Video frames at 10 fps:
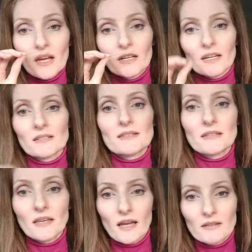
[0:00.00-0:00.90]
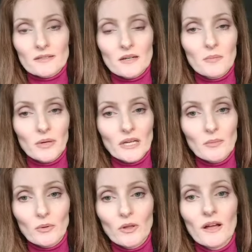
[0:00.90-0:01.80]
and I can see how some
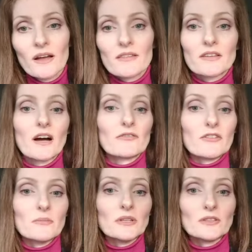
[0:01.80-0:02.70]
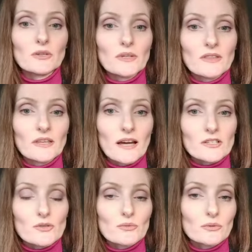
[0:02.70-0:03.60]
people that aren't familiar with the
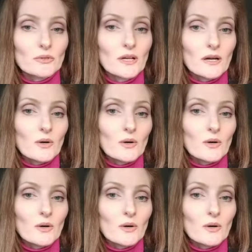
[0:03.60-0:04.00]
actual